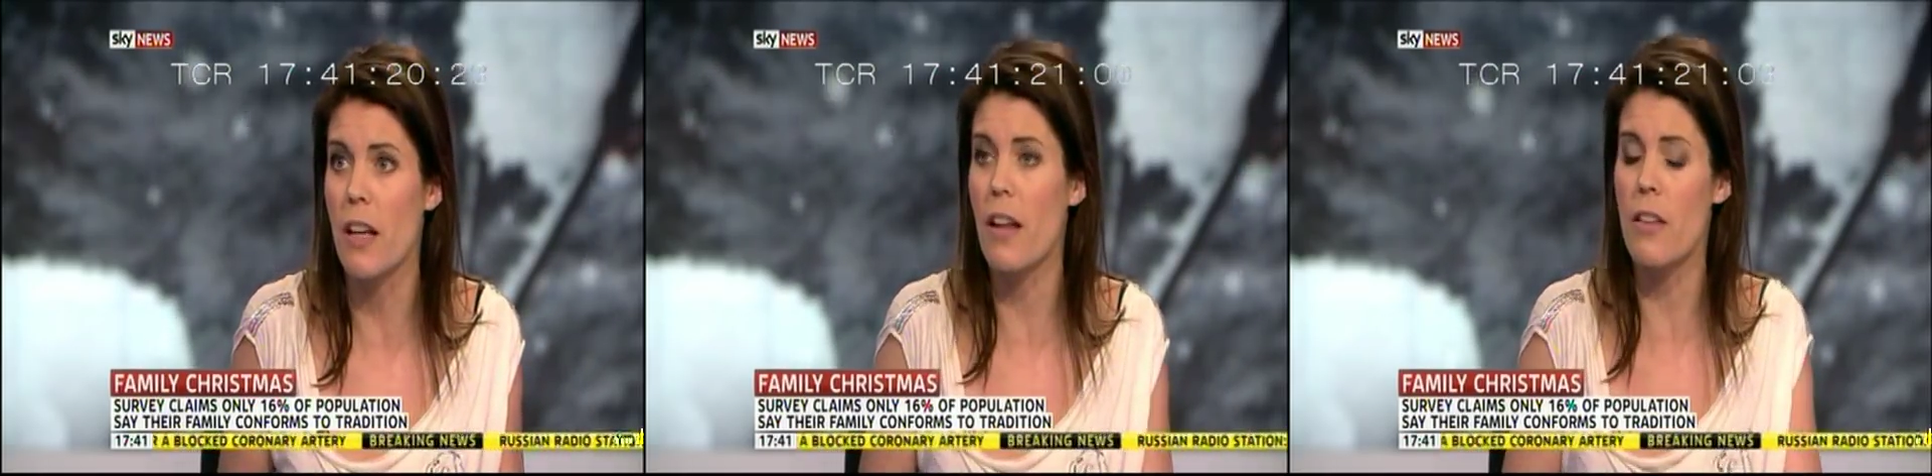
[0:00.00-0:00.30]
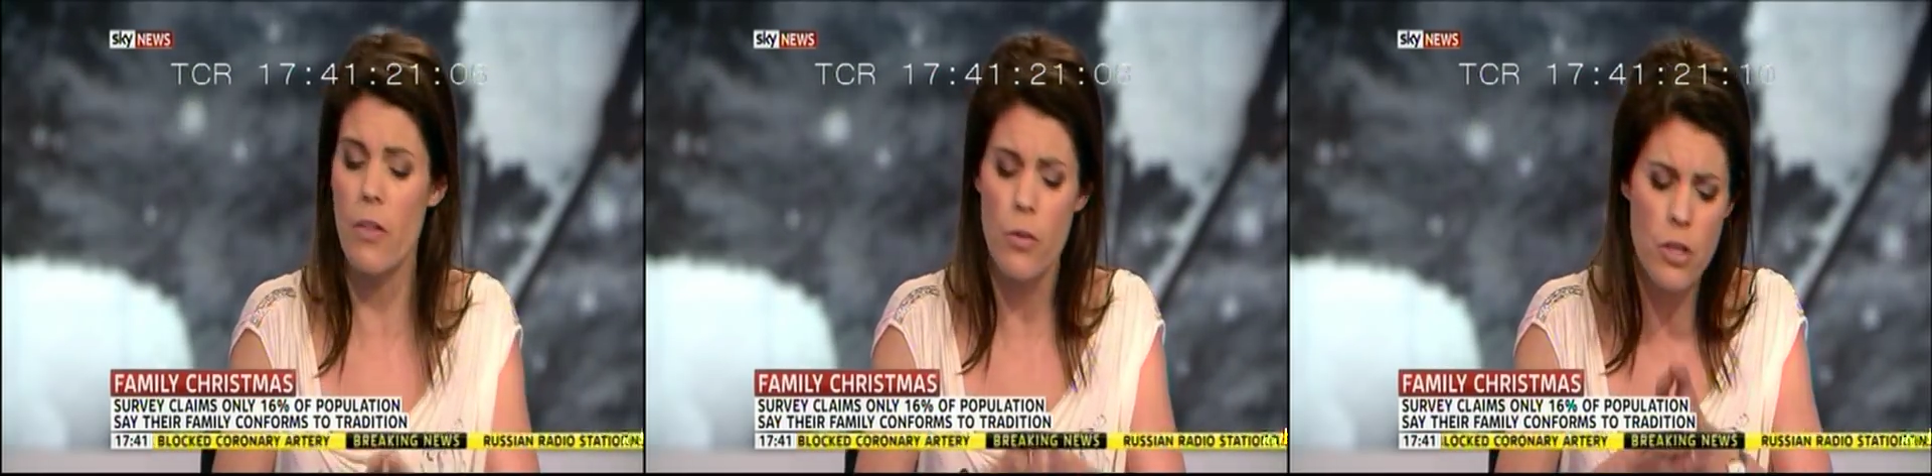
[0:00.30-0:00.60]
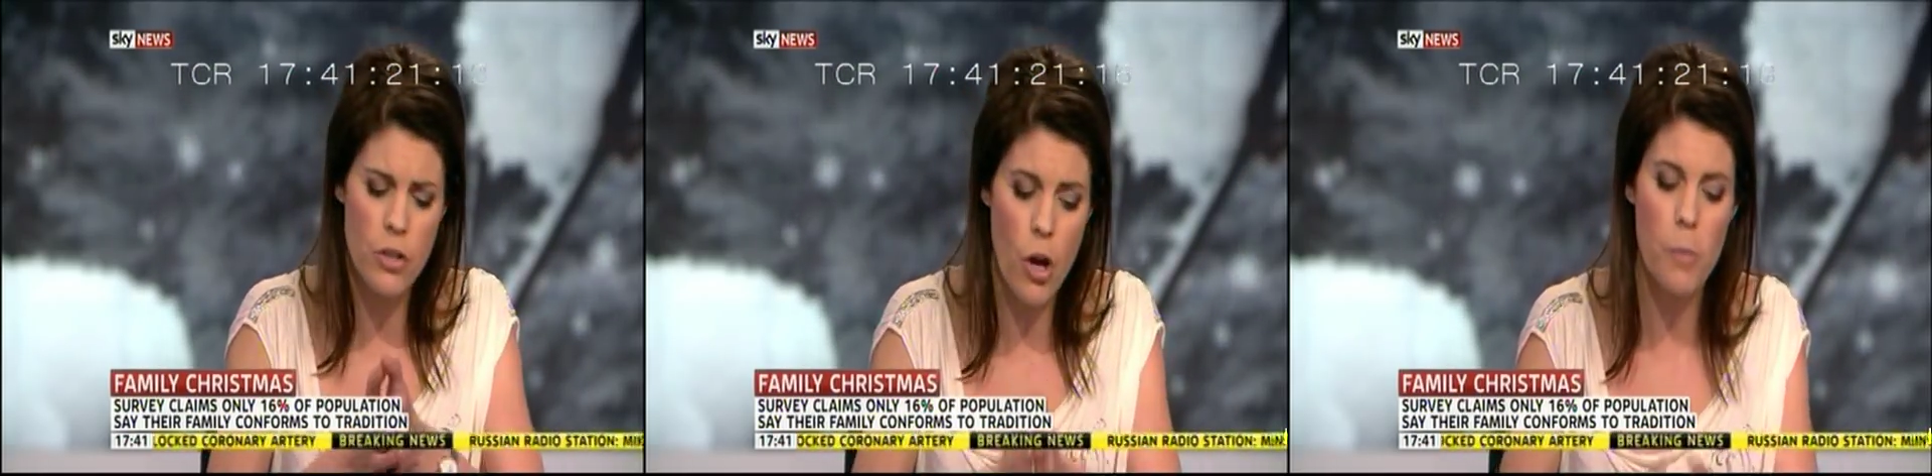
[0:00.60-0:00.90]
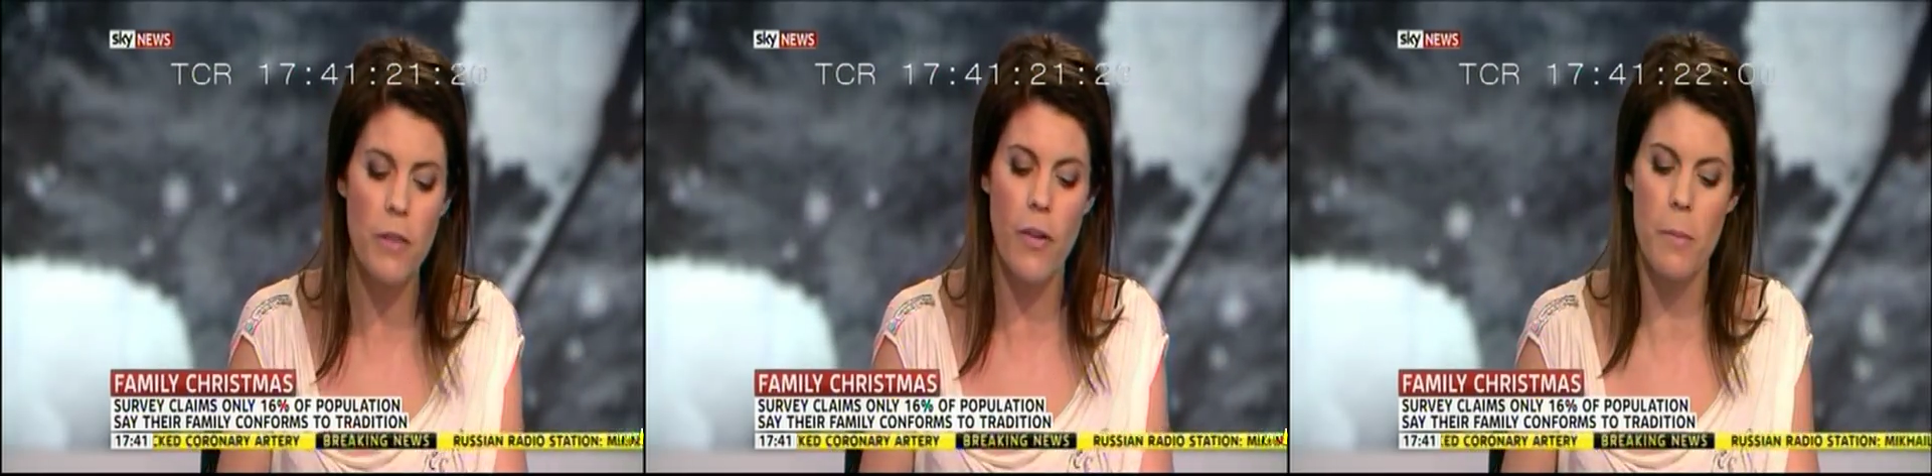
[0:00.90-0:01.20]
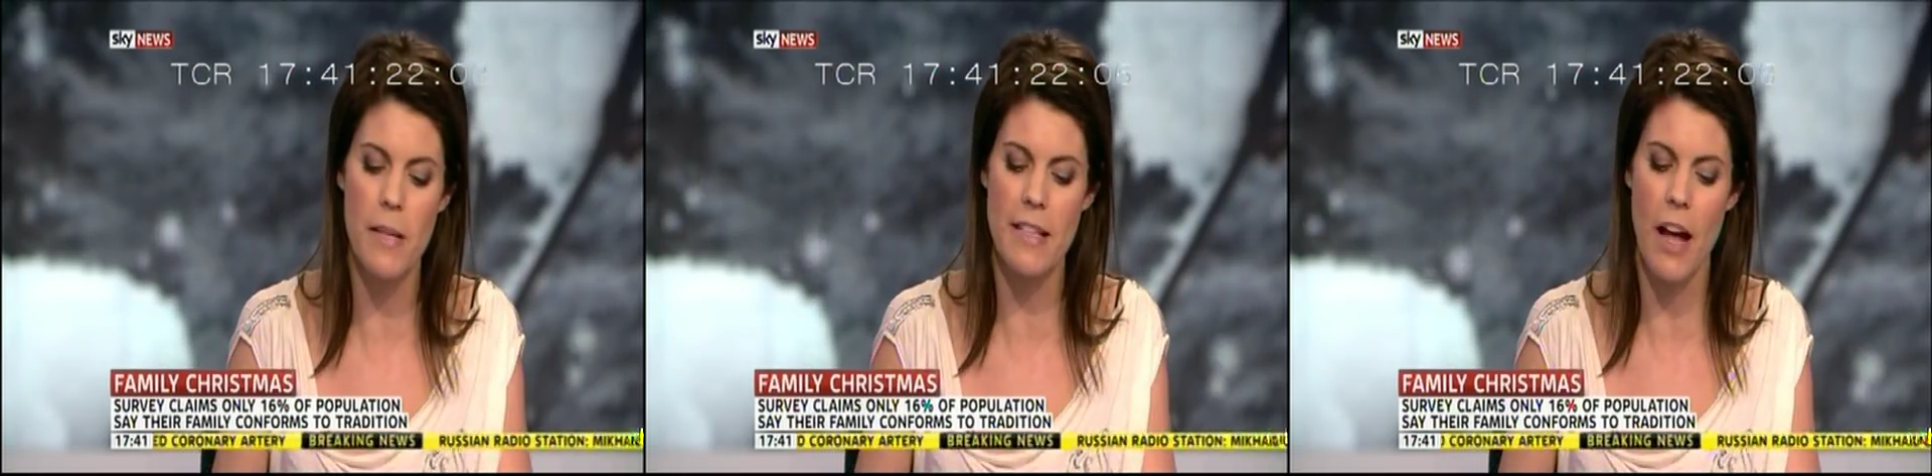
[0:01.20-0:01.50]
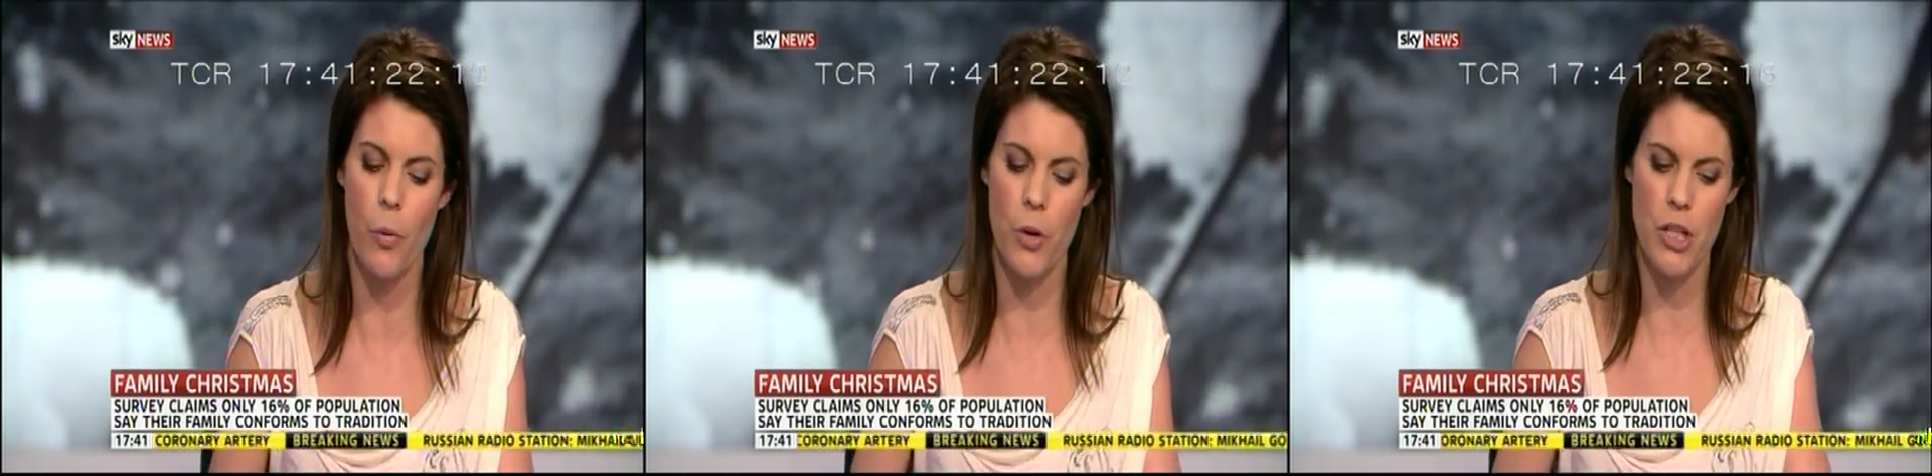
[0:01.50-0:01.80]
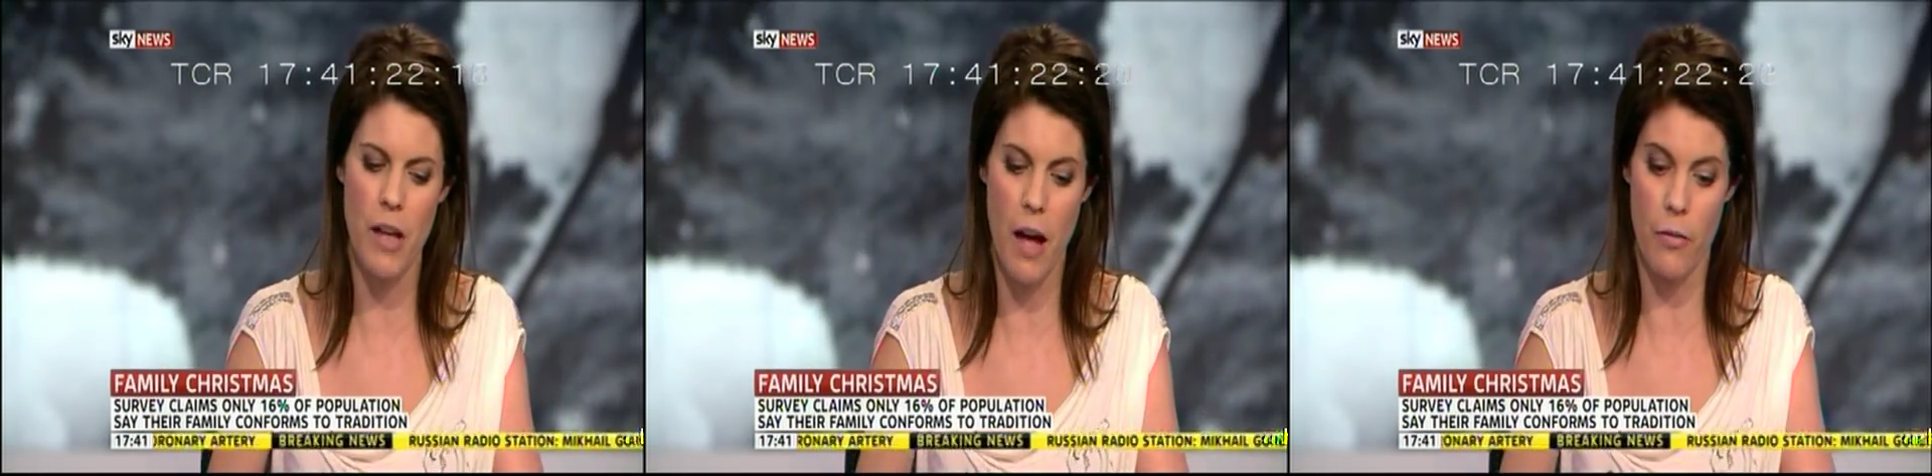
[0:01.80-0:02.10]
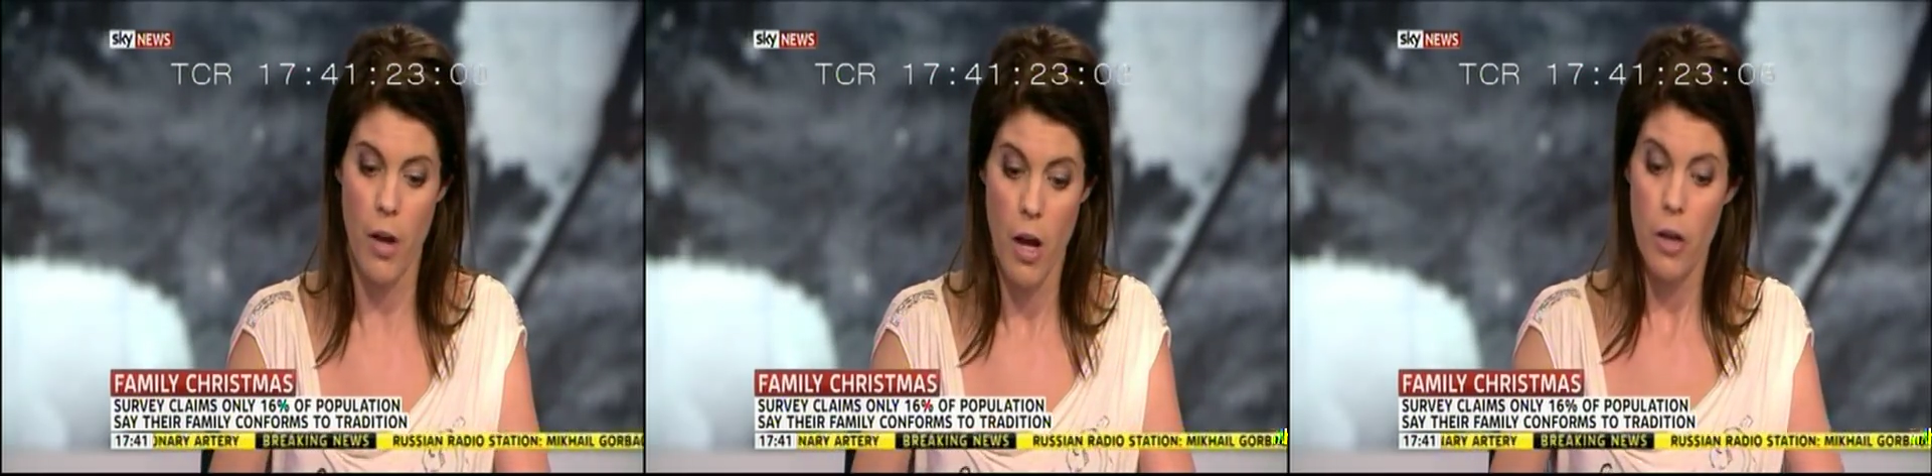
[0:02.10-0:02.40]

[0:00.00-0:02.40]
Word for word: And, and there are so many families now which have,